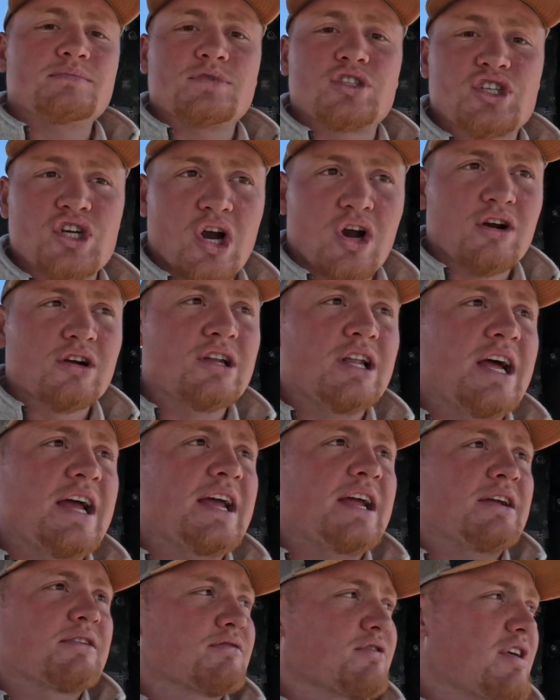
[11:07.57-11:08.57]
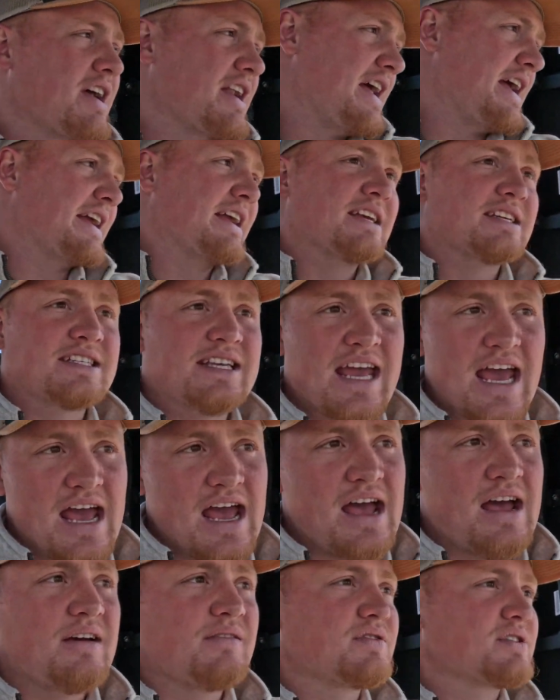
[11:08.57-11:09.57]
Charolais Red Angus
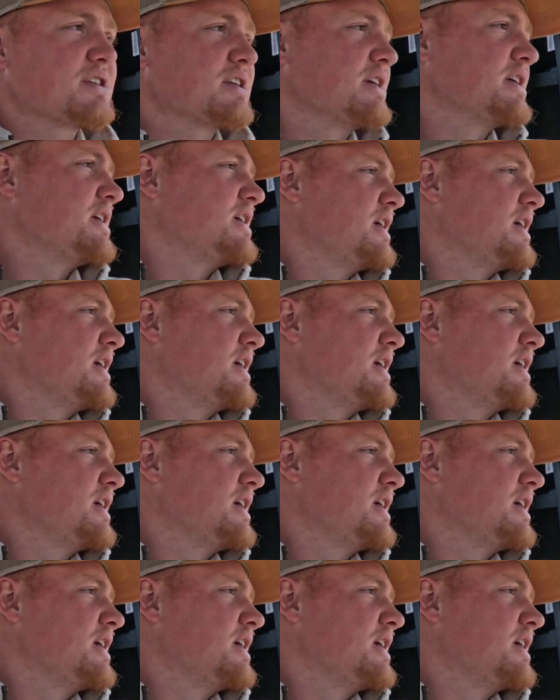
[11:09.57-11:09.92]
calves.